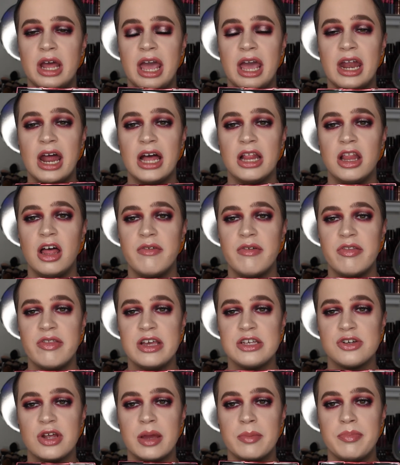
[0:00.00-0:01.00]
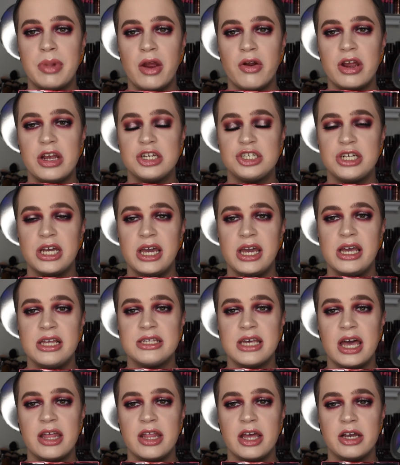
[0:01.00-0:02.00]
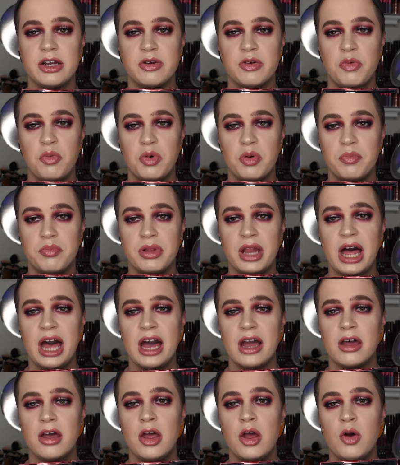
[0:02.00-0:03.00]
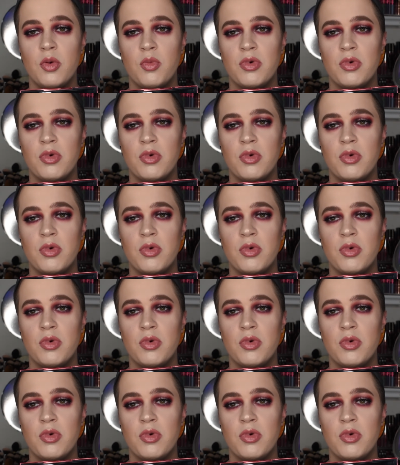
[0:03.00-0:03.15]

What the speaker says: and I love that these are like berry shades, and then one black,